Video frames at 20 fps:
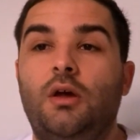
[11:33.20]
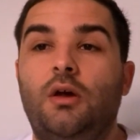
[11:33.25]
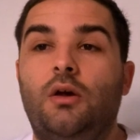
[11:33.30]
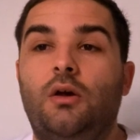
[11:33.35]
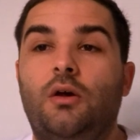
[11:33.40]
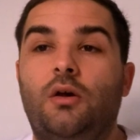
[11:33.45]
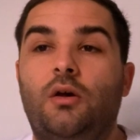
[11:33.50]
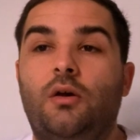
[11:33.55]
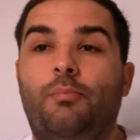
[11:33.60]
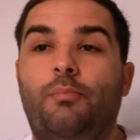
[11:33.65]

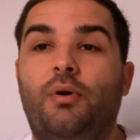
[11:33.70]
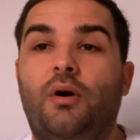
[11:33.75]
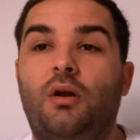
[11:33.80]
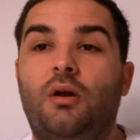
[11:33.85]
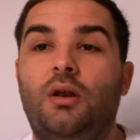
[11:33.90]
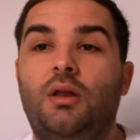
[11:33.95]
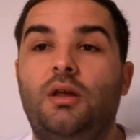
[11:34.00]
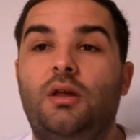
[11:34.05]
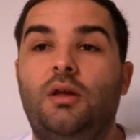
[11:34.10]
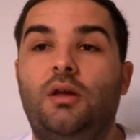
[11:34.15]

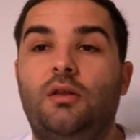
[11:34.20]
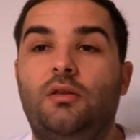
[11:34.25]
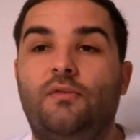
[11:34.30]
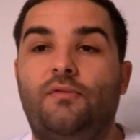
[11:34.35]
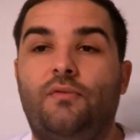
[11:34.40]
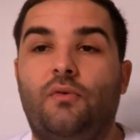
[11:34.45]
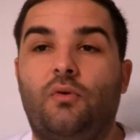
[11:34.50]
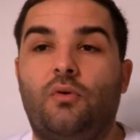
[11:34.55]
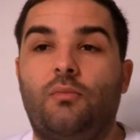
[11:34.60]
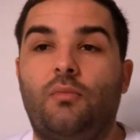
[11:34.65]
partly in the
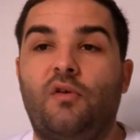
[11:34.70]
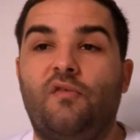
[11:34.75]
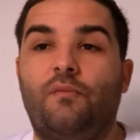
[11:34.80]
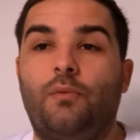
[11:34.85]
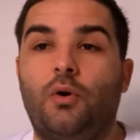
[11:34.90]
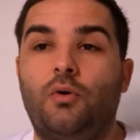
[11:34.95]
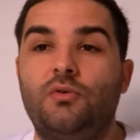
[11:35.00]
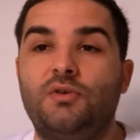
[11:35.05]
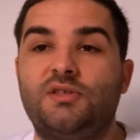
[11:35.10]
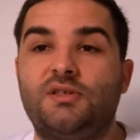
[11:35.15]
form of
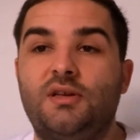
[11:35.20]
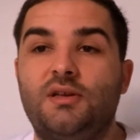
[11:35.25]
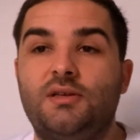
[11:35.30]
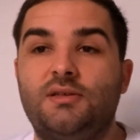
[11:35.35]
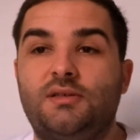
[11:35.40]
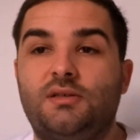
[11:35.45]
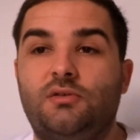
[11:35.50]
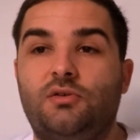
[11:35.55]
bonuses.